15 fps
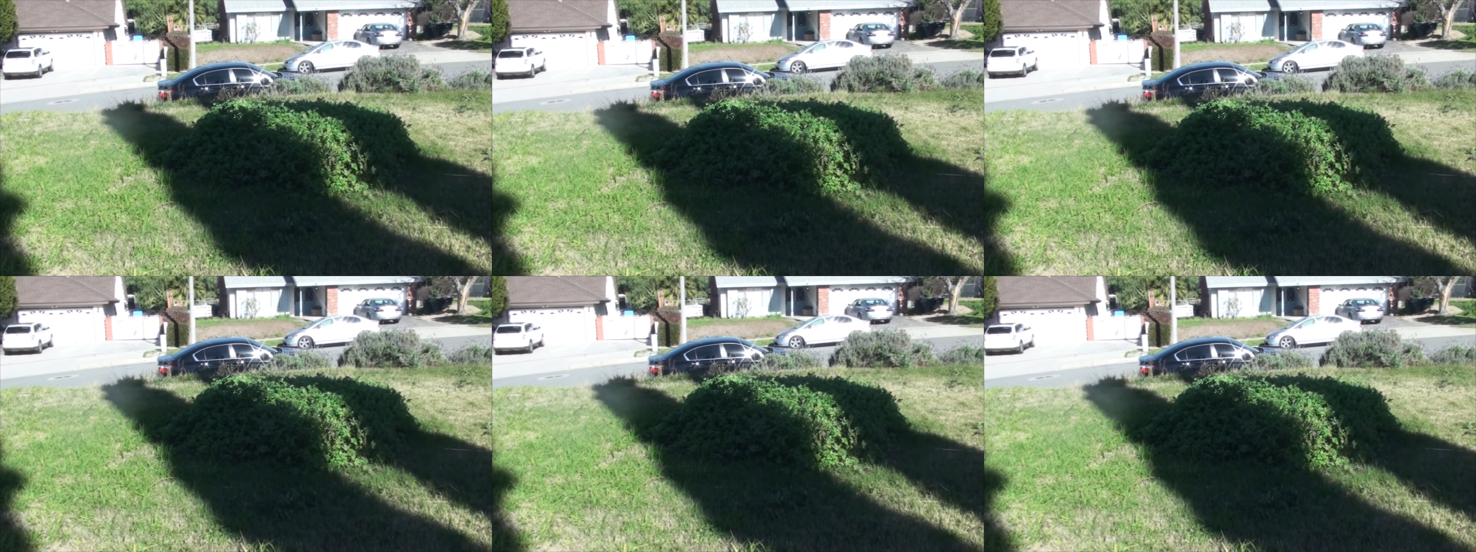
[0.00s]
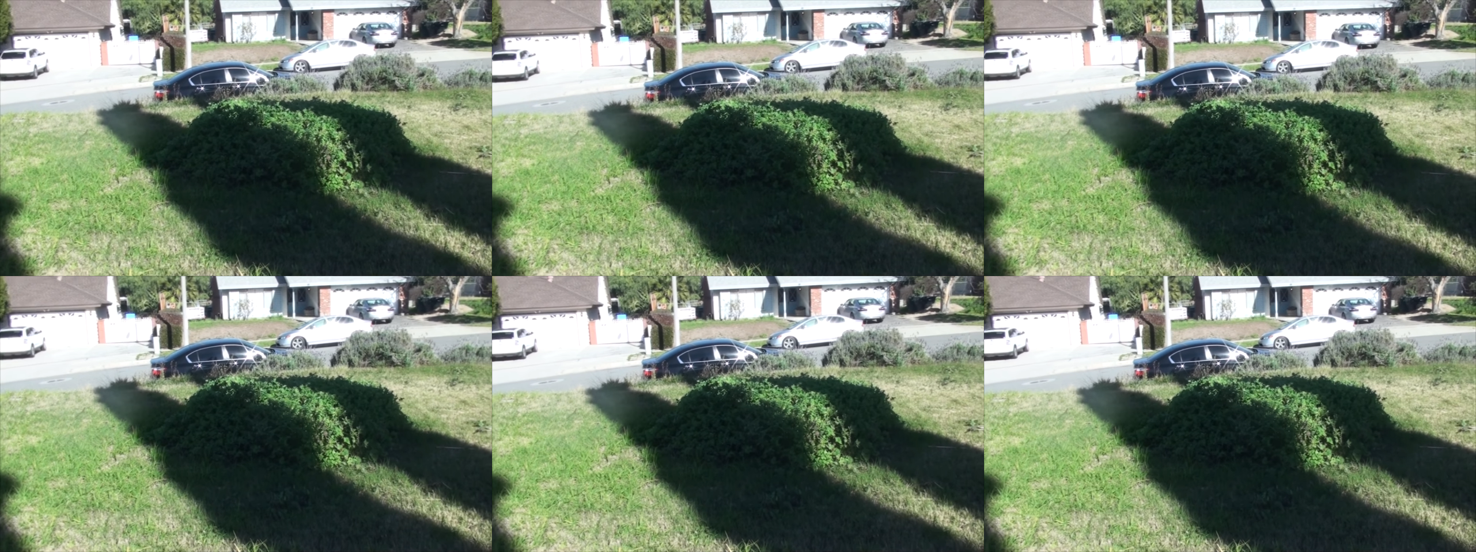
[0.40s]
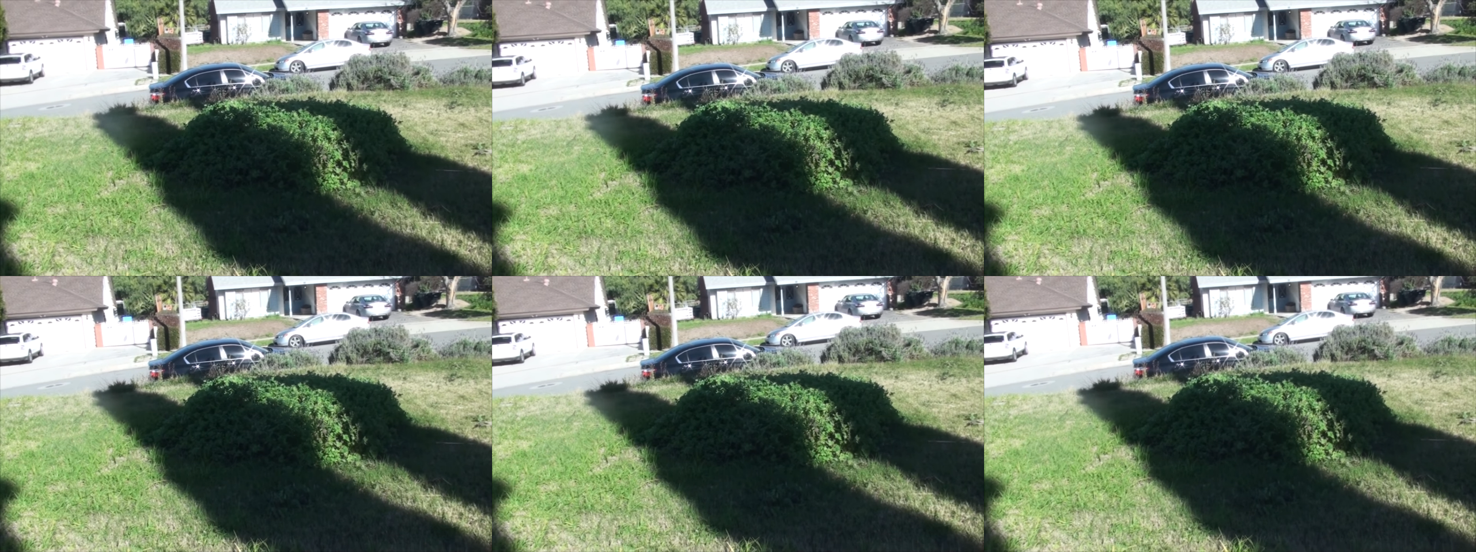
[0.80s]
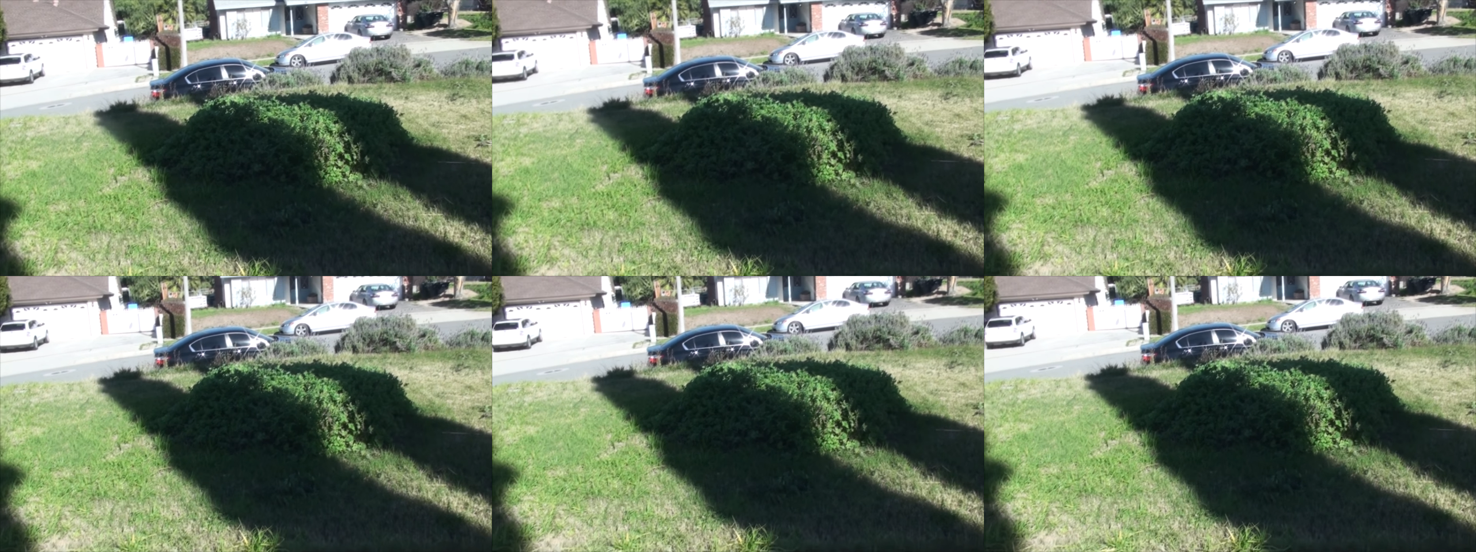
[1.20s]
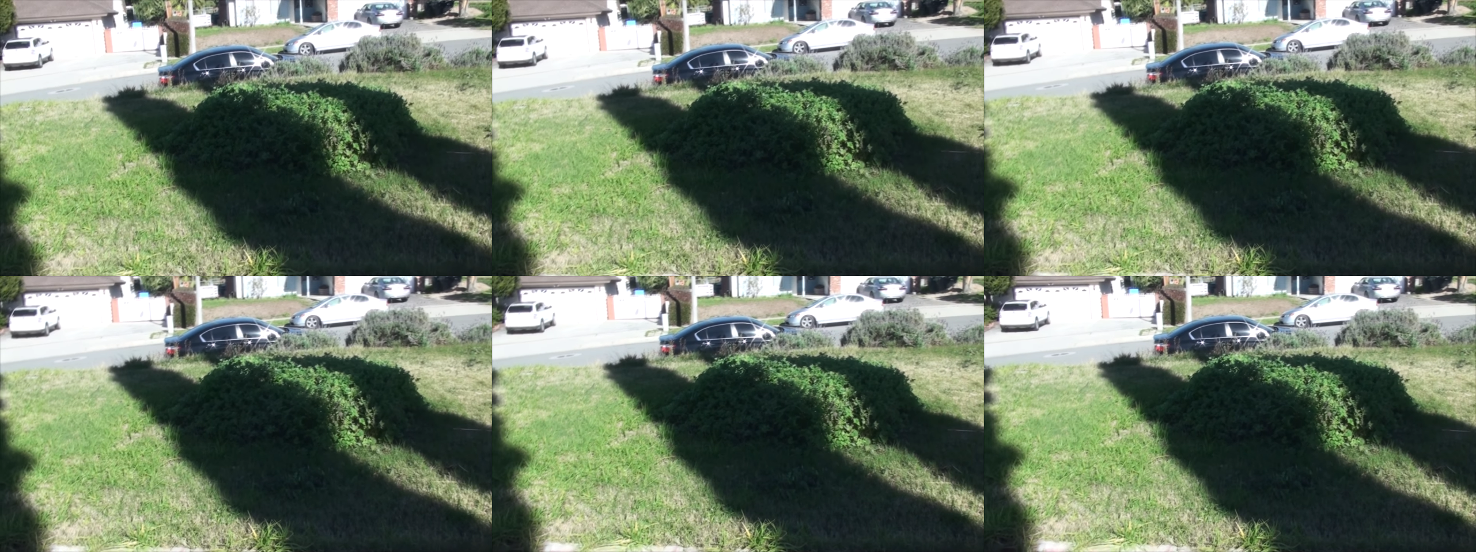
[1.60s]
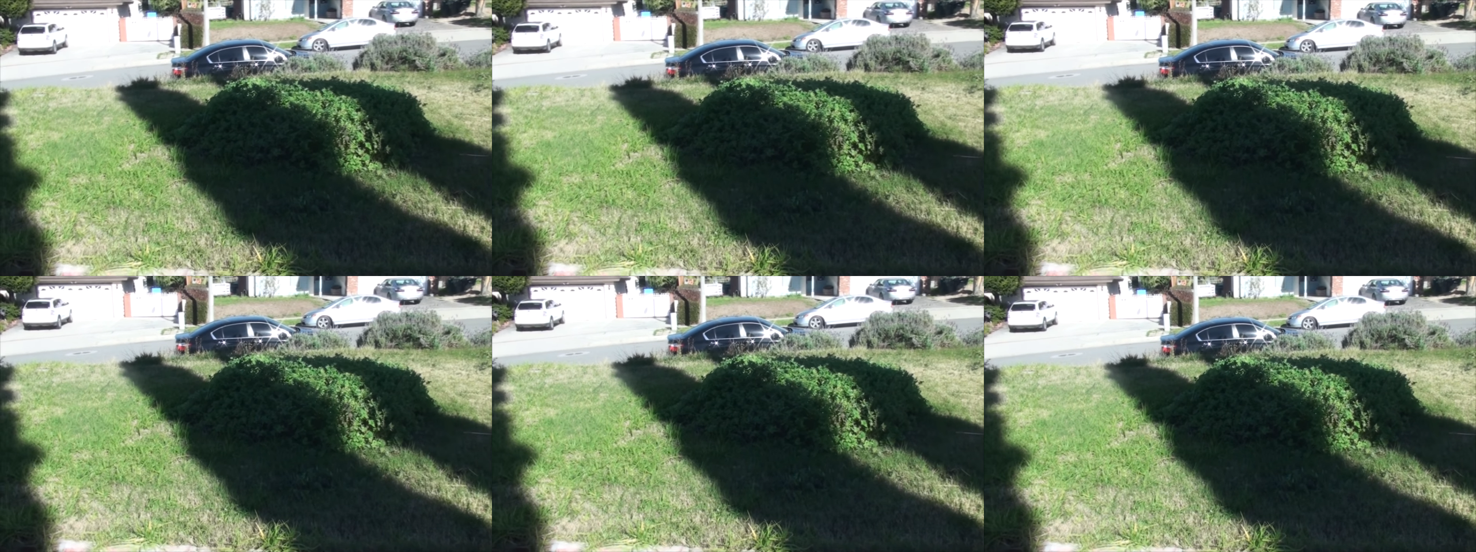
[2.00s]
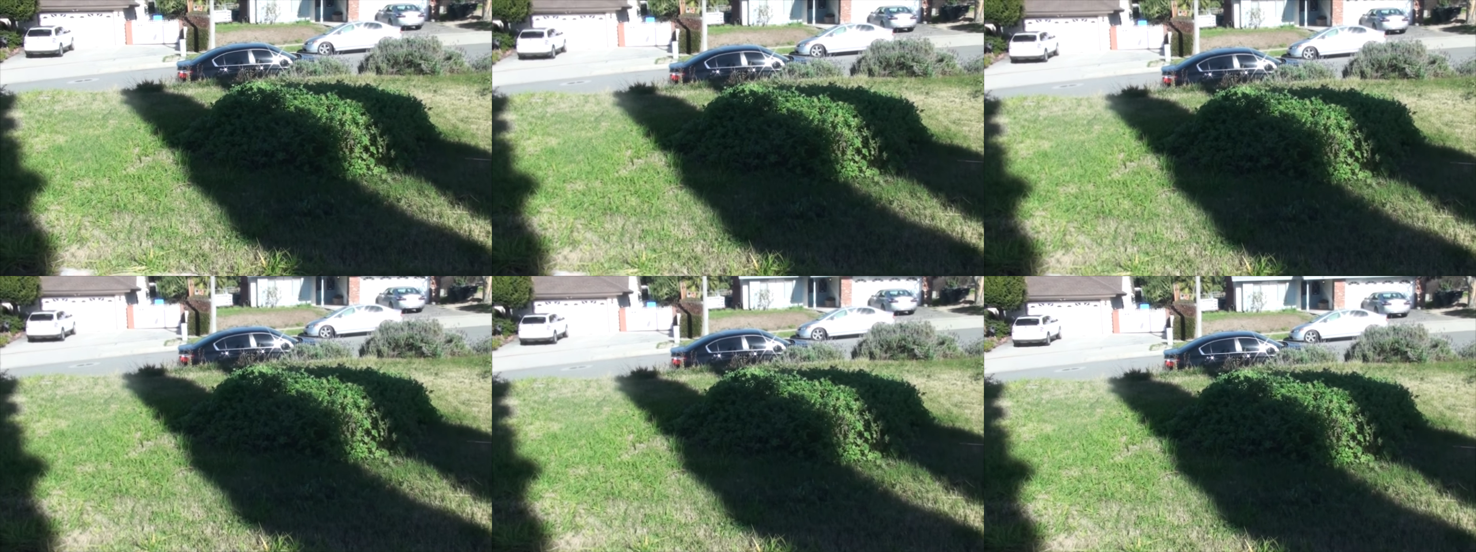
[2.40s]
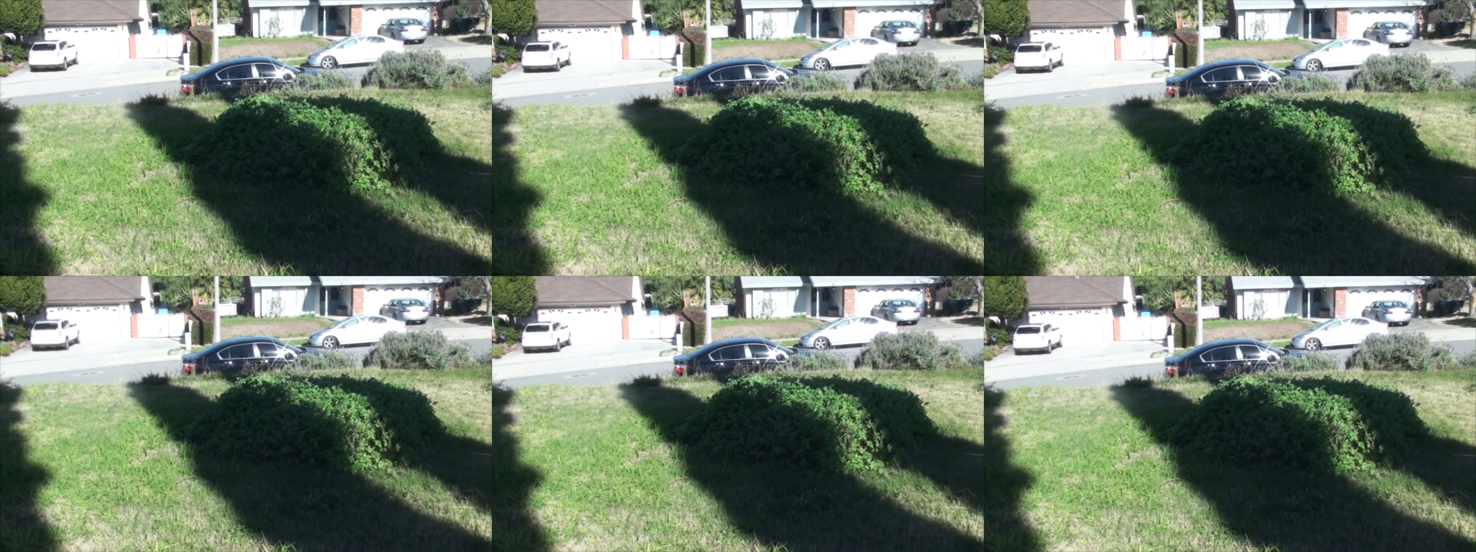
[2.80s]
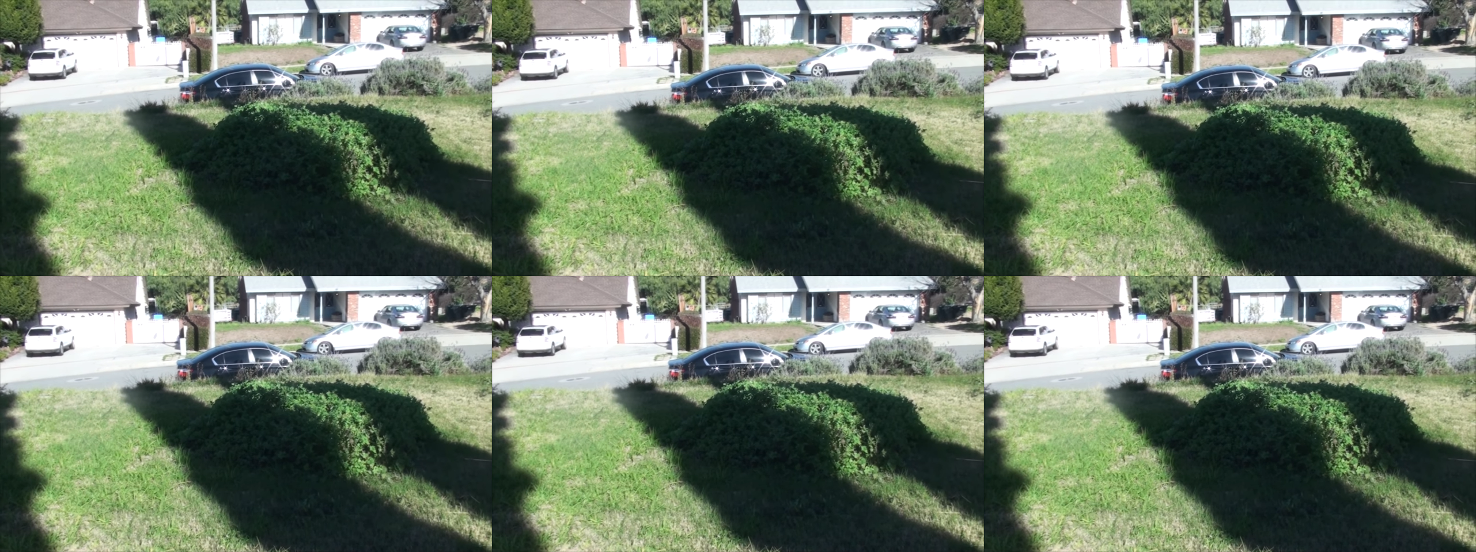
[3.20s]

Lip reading: [unreadable: no face in view]